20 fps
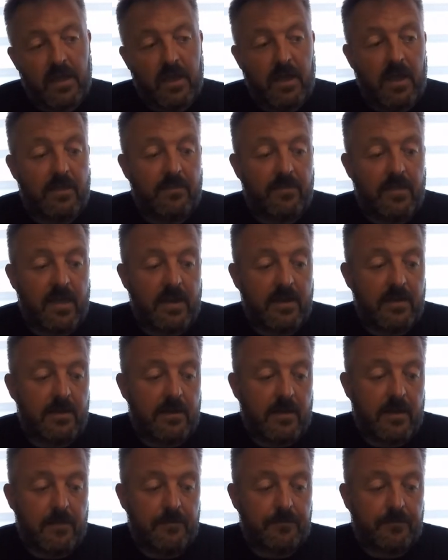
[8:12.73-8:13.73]
And then
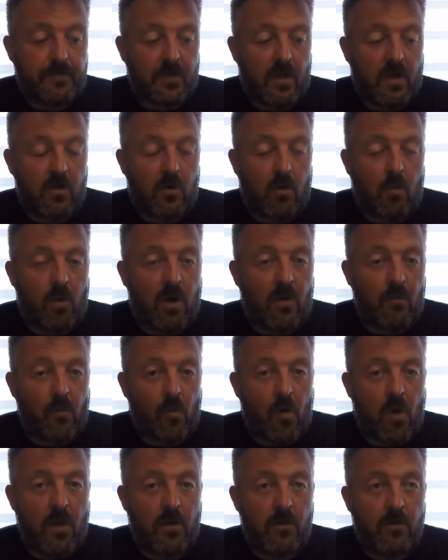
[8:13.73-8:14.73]
um, I got one
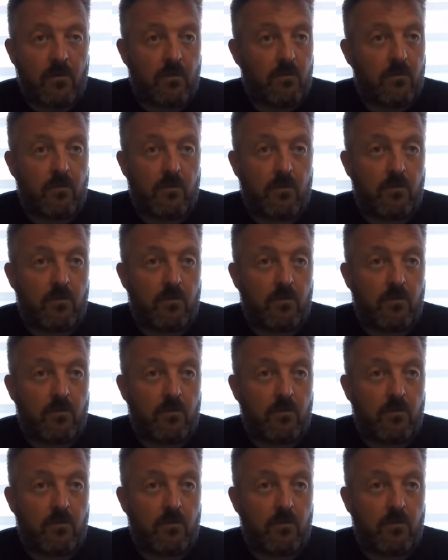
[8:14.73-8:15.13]
run,